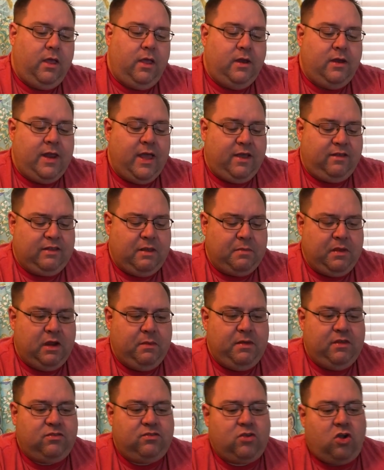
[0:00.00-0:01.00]
Next, I'm going to
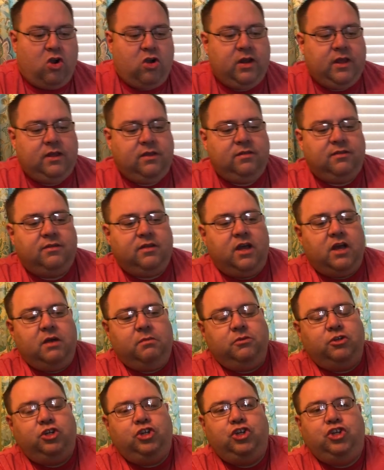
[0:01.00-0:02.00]
be starting
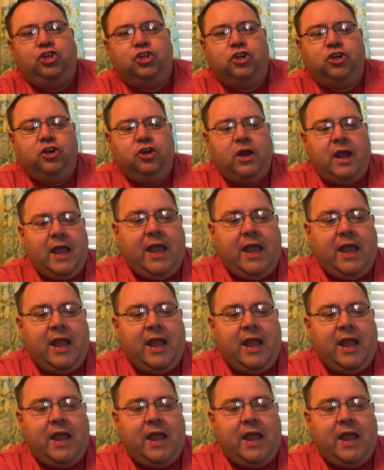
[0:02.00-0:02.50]
some Sugar